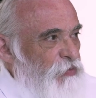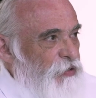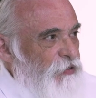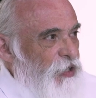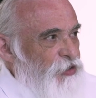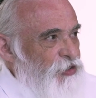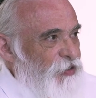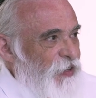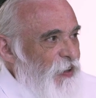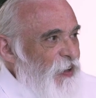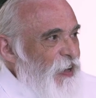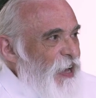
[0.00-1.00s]
creation?
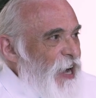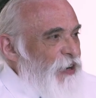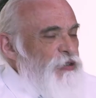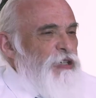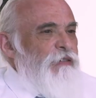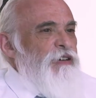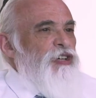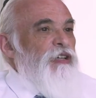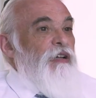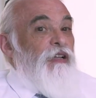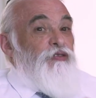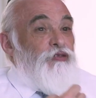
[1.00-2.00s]
How does creation
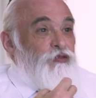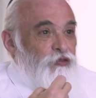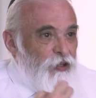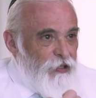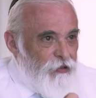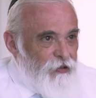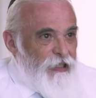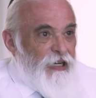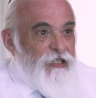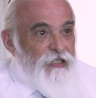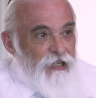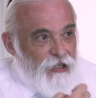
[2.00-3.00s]
not feel that
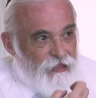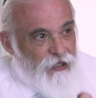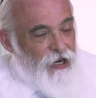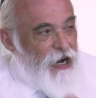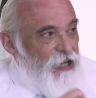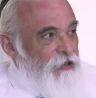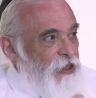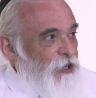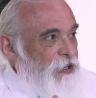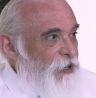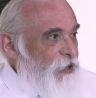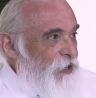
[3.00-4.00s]
it's nothing other
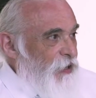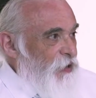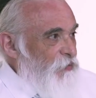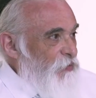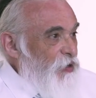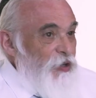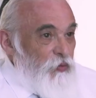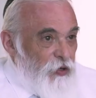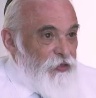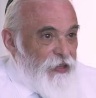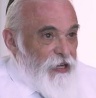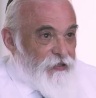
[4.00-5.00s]
than him
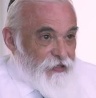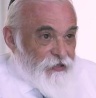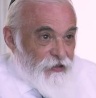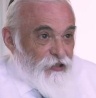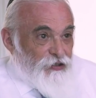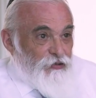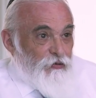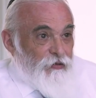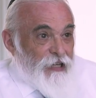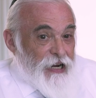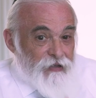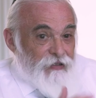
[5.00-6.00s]
when that's the
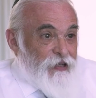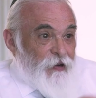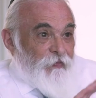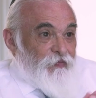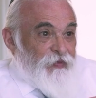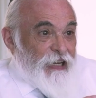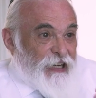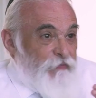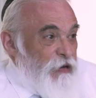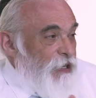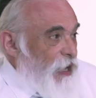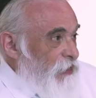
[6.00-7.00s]
truth and there can
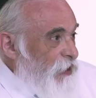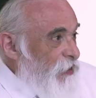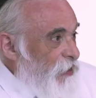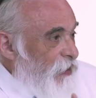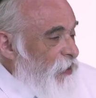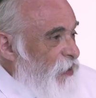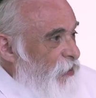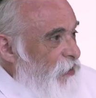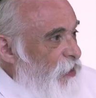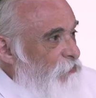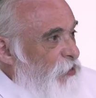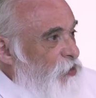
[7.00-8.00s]
be nothing that can
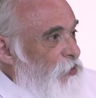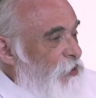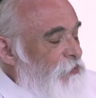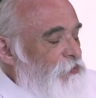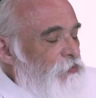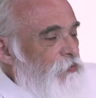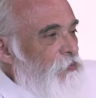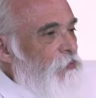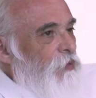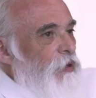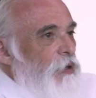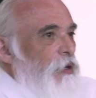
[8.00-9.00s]
get in between?
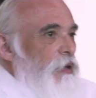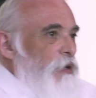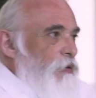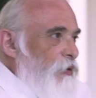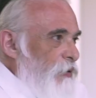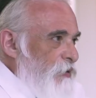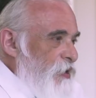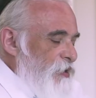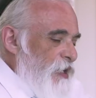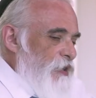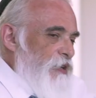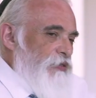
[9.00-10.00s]
All to
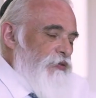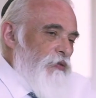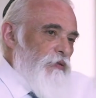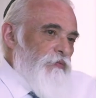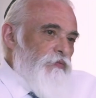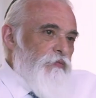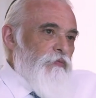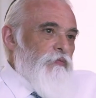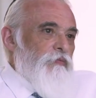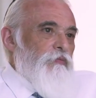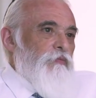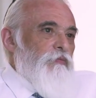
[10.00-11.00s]
say, therefore,
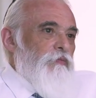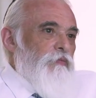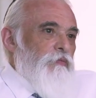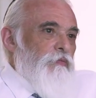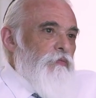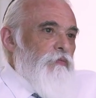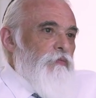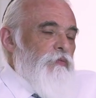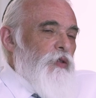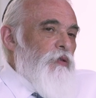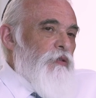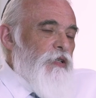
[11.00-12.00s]

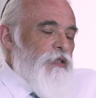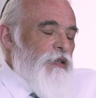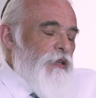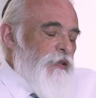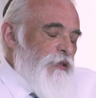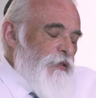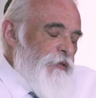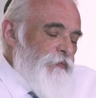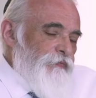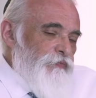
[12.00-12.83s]
all to say this.